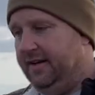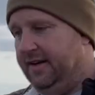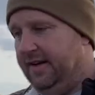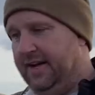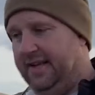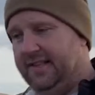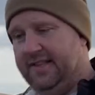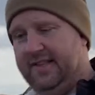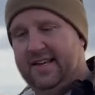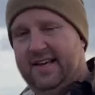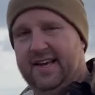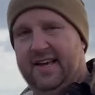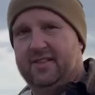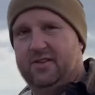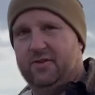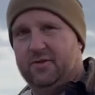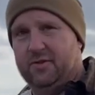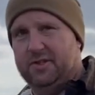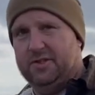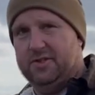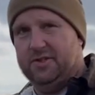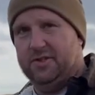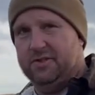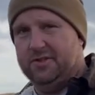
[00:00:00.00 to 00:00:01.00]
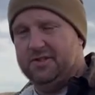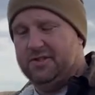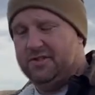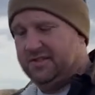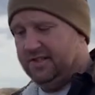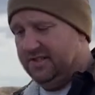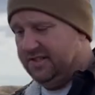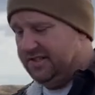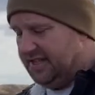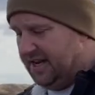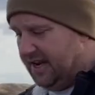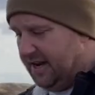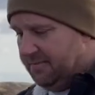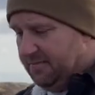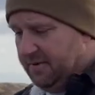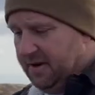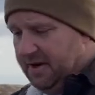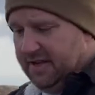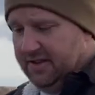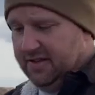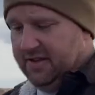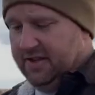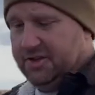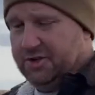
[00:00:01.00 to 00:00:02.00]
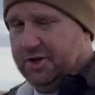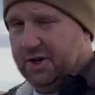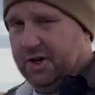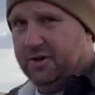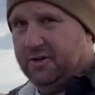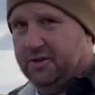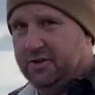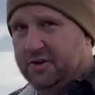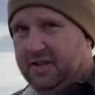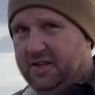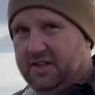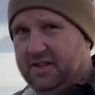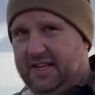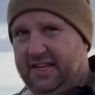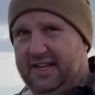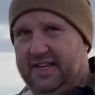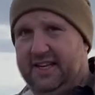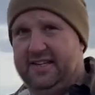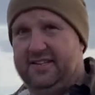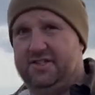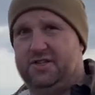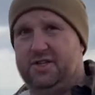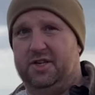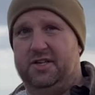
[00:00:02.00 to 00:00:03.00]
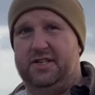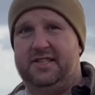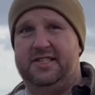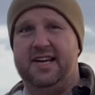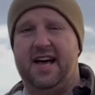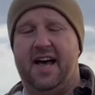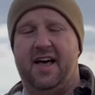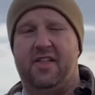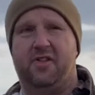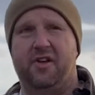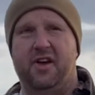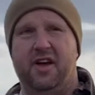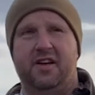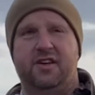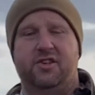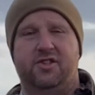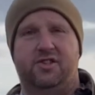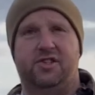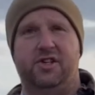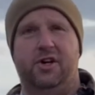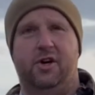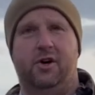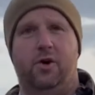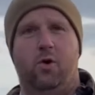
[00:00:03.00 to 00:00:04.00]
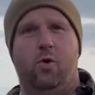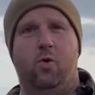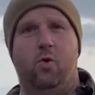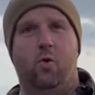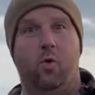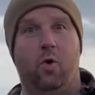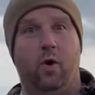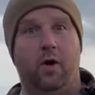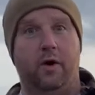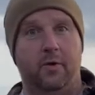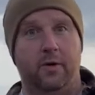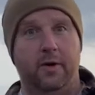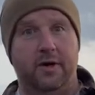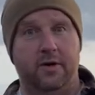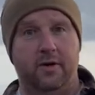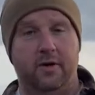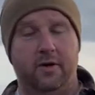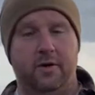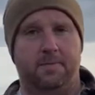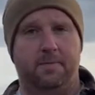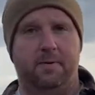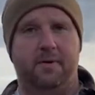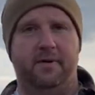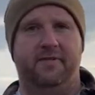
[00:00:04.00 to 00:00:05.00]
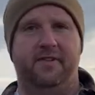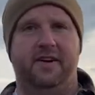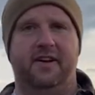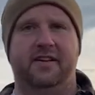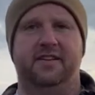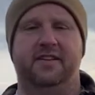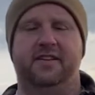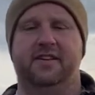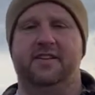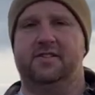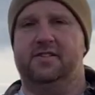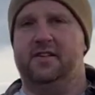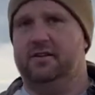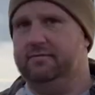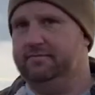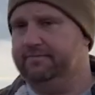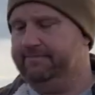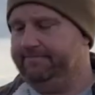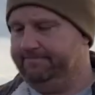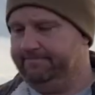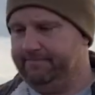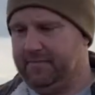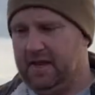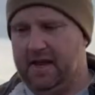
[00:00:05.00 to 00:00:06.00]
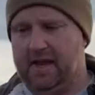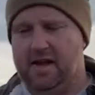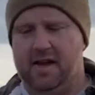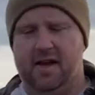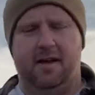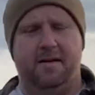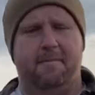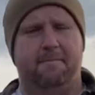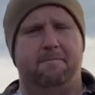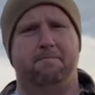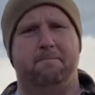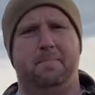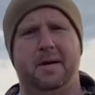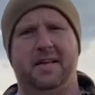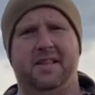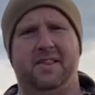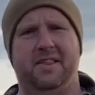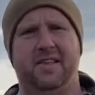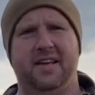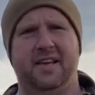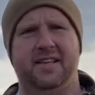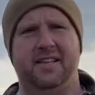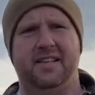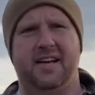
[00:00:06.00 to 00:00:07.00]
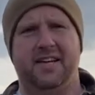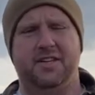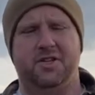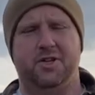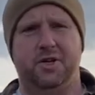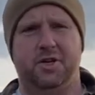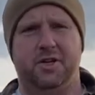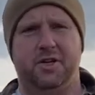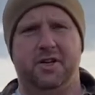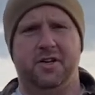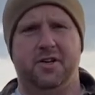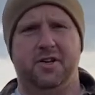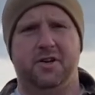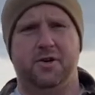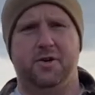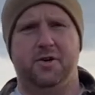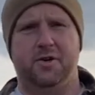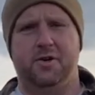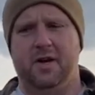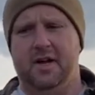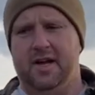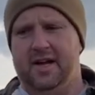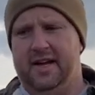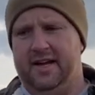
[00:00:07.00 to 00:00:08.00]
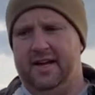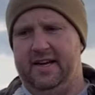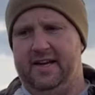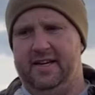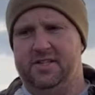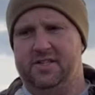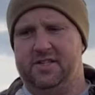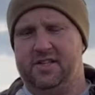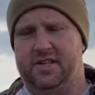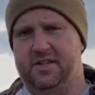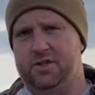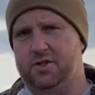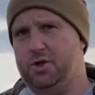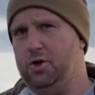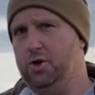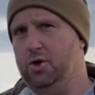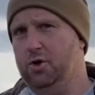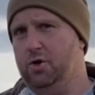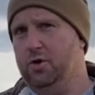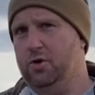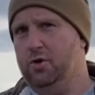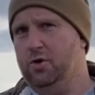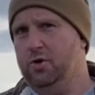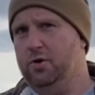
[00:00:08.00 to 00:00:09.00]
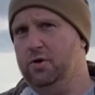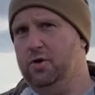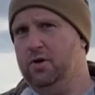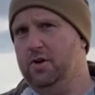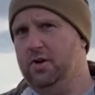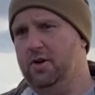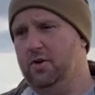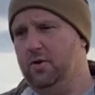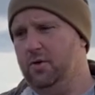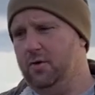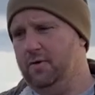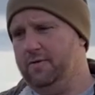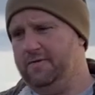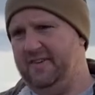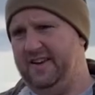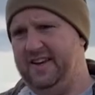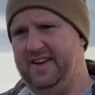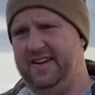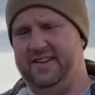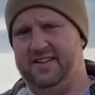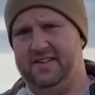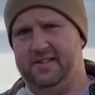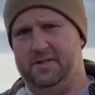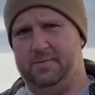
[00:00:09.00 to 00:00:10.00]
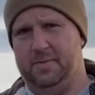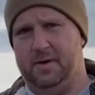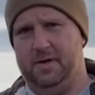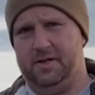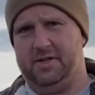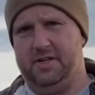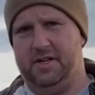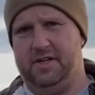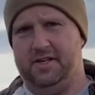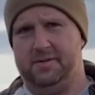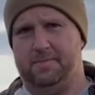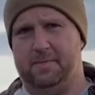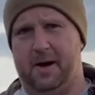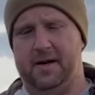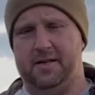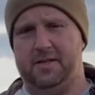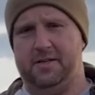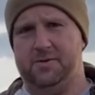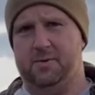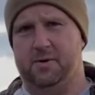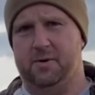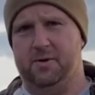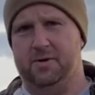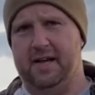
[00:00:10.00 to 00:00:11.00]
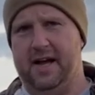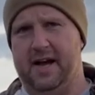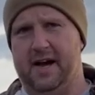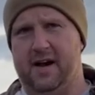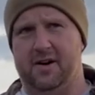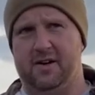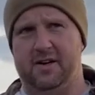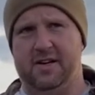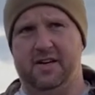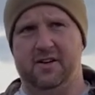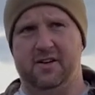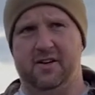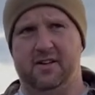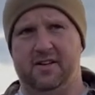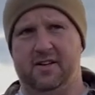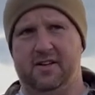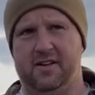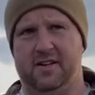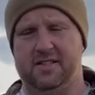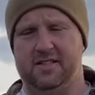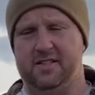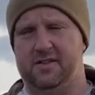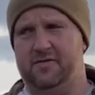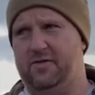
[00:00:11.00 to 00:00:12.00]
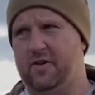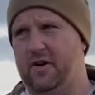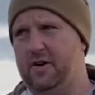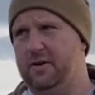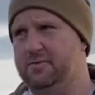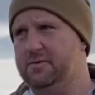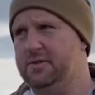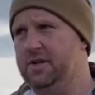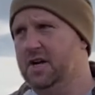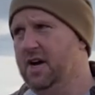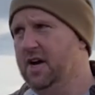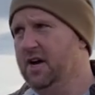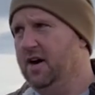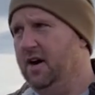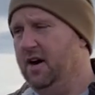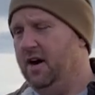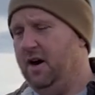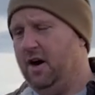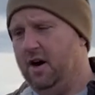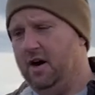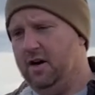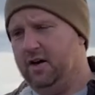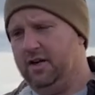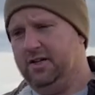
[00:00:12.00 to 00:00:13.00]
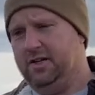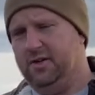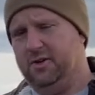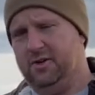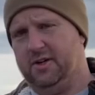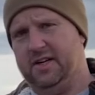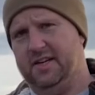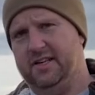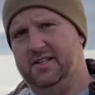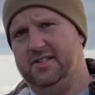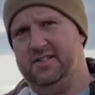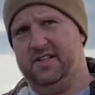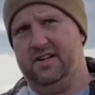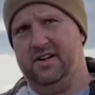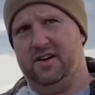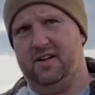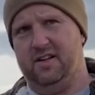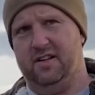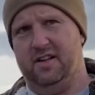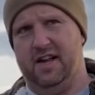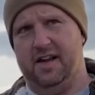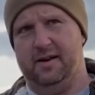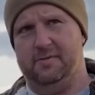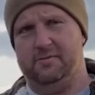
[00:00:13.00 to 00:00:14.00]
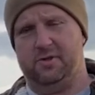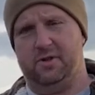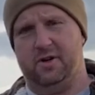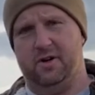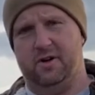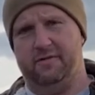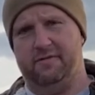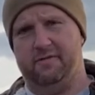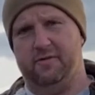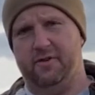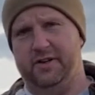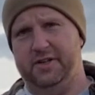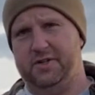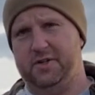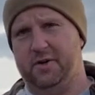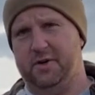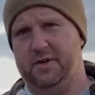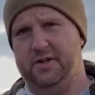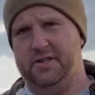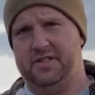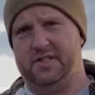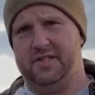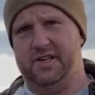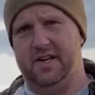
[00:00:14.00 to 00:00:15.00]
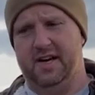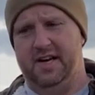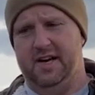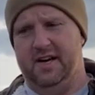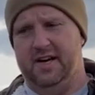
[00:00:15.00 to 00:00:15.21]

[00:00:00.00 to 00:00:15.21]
In the end, the result's the same. They generally lead to death. So what do we do to prevent this? Big thing that you can do is control your feed as much as possible. Now, here on Linessa Farms, our goat kids and our lambs are on free choice